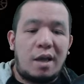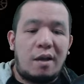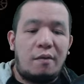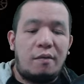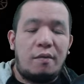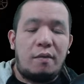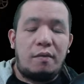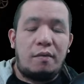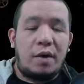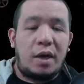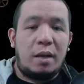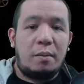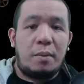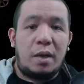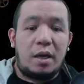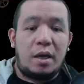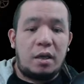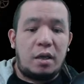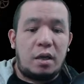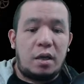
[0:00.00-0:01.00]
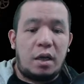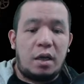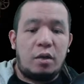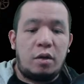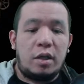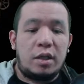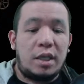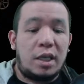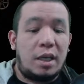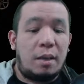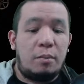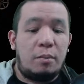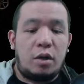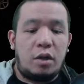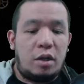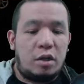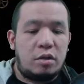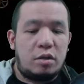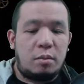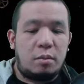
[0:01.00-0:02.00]
have 5 anointed
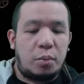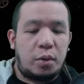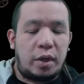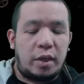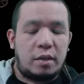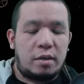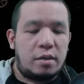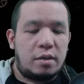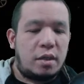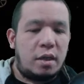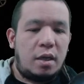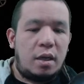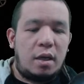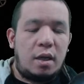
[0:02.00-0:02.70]
ammunition points.